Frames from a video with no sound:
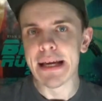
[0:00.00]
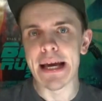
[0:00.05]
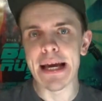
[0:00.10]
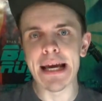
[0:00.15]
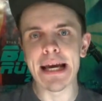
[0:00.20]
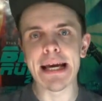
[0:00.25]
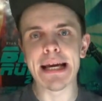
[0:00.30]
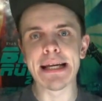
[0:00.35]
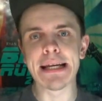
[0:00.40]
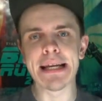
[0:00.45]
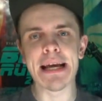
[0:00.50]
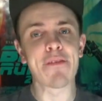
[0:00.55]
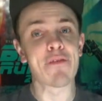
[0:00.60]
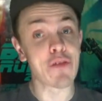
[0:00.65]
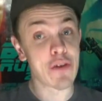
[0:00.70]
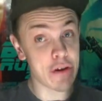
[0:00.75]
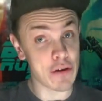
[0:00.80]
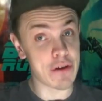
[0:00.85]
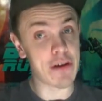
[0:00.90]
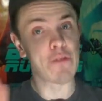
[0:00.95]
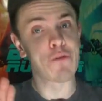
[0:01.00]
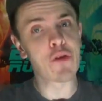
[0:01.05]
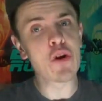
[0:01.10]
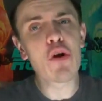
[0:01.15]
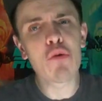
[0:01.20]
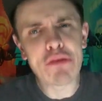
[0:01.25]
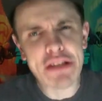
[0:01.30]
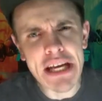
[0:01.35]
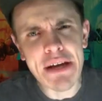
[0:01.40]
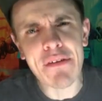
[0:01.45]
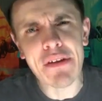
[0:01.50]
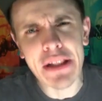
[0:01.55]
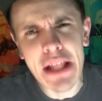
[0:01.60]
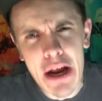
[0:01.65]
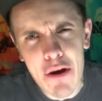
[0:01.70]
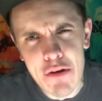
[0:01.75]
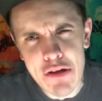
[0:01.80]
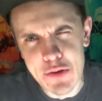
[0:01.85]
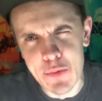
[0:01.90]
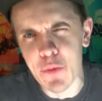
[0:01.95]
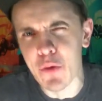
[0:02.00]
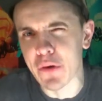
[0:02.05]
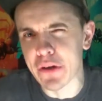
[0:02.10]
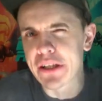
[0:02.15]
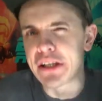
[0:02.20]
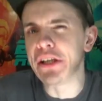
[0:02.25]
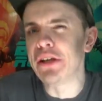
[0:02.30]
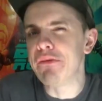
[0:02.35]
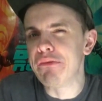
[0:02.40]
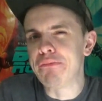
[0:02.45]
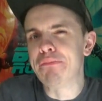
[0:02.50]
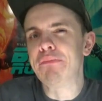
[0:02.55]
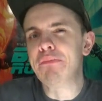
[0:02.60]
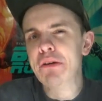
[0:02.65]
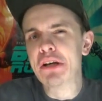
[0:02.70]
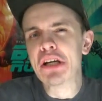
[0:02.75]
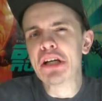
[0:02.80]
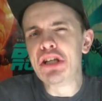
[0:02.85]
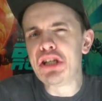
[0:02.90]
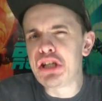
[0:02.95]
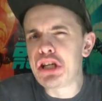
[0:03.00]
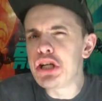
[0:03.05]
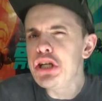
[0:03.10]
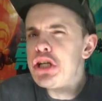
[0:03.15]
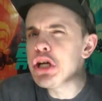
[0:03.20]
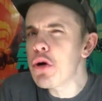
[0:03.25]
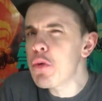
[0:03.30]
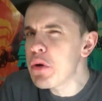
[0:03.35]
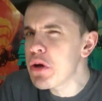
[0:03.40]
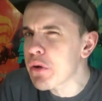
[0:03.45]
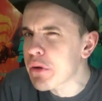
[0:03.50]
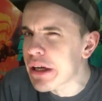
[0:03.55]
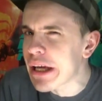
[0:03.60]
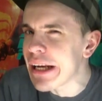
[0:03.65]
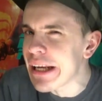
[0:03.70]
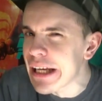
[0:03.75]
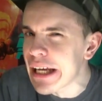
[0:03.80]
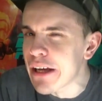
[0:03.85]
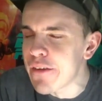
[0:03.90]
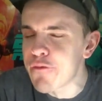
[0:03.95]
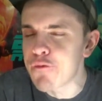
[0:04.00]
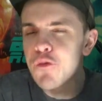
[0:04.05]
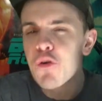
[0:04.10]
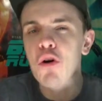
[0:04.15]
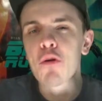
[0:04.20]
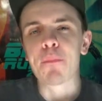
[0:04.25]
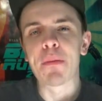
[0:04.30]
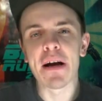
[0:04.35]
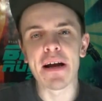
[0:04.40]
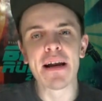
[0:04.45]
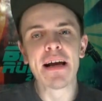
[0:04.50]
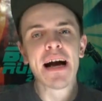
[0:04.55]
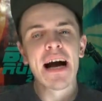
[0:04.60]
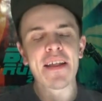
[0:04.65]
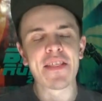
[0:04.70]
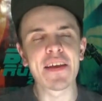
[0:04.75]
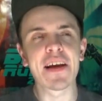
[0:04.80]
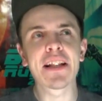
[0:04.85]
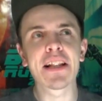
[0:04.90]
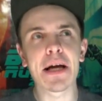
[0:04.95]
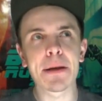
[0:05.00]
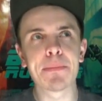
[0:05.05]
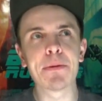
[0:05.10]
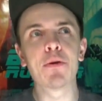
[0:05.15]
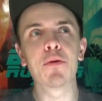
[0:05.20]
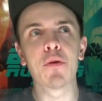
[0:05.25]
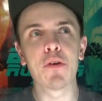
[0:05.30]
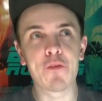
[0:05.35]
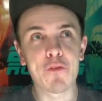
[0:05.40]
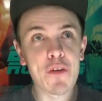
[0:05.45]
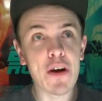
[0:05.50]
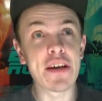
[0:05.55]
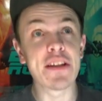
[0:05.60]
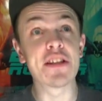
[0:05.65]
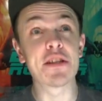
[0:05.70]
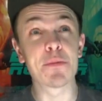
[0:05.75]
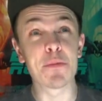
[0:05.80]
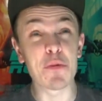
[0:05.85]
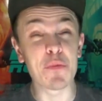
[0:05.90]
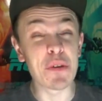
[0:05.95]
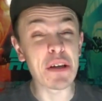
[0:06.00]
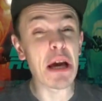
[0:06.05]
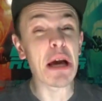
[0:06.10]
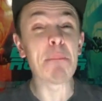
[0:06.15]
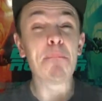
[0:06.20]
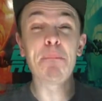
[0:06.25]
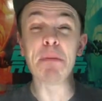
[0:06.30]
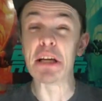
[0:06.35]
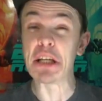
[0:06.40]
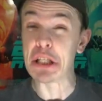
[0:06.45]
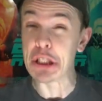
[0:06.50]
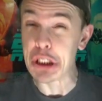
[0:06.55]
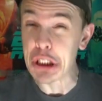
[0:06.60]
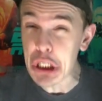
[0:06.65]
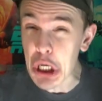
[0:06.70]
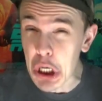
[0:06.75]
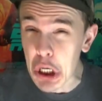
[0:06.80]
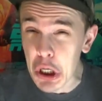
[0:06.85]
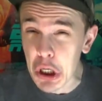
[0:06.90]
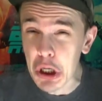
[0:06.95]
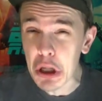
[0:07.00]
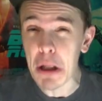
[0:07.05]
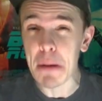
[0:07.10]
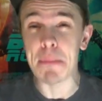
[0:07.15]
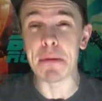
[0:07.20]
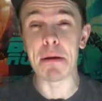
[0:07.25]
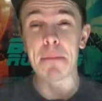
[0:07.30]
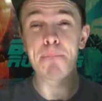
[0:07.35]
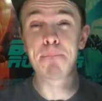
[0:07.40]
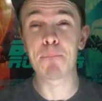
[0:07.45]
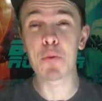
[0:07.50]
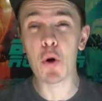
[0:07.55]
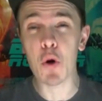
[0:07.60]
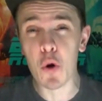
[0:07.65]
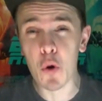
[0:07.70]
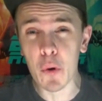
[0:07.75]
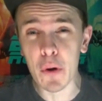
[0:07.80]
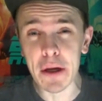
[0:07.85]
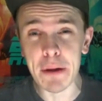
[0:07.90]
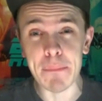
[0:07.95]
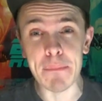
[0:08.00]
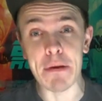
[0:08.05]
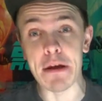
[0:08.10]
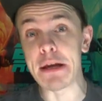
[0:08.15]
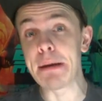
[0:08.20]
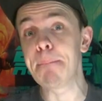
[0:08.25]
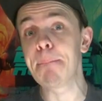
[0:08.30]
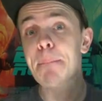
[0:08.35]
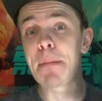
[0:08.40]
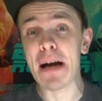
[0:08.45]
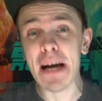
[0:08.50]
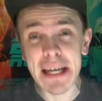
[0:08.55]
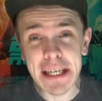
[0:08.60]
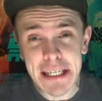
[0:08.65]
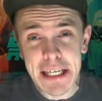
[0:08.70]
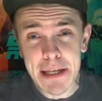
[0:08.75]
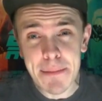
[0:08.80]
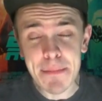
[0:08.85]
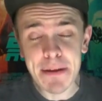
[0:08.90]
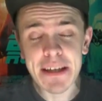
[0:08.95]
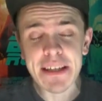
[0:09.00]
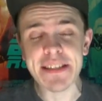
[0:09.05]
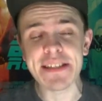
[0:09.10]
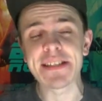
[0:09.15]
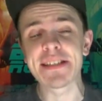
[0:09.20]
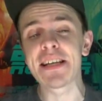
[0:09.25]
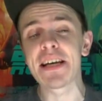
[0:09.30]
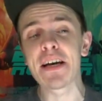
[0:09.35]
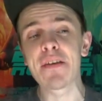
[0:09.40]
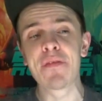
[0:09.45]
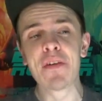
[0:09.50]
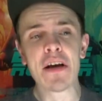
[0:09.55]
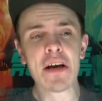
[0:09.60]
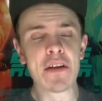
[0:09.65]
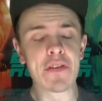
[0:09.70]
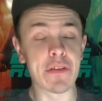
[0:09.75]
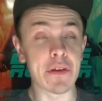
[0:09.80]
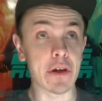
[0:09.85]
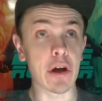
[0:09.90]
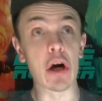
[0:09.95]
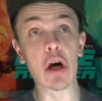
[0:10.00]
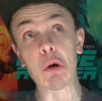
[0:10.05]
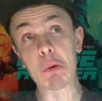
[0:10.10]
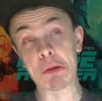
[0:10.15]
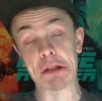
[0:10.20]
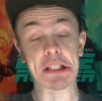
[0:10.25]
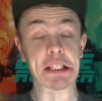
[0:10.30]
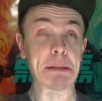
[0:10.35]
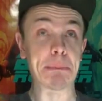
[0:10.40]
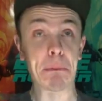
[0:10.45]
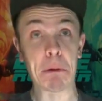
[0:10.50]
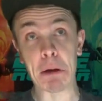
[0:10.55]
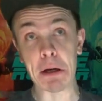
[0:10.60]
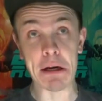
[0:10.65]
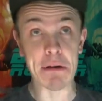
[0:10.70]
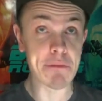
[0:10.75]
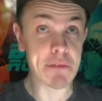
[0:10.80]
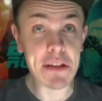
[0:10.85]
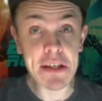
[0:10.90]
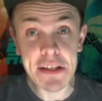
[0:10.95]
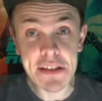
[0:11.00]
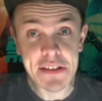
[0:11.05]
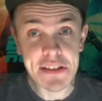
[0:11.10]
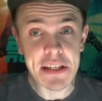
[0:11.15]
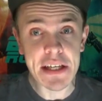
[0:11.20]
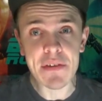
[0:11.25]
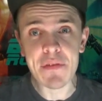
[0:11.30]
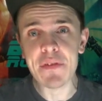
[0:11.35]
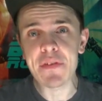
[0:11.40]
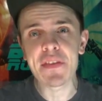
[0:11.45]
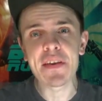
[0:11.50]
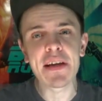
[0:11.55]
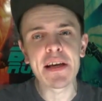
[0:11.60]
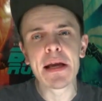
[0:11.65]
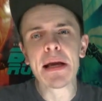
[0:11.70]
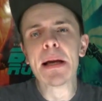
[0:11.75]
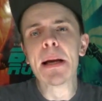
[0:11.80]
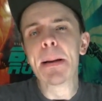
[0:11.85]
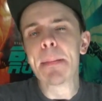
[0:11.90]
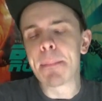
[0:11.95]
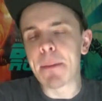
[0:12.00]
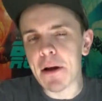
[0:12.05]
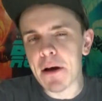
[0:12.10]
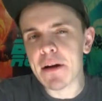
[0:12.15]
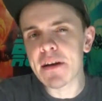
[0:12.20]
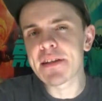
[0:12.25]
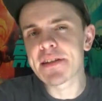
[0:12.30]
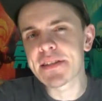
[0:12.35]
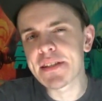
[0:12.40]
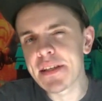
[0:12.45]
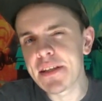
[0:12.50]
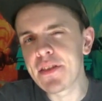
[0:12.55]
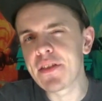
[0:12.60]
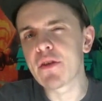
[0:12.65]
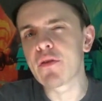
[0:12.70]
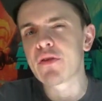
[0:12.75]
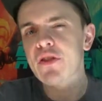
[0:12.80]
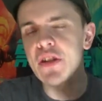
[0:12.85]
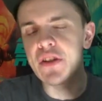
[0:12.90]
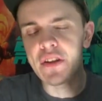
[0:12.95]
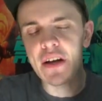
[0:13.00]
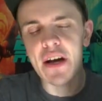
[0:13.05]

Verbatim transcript: And if you're if you know David Lowery's work, you should know what you're getting in for, but I think a lot of people would find this movie a bit dull, a bit boring, a bit mind-numbing and stuff. They're like, oh, what's the point of this and everything? But honestly, there's a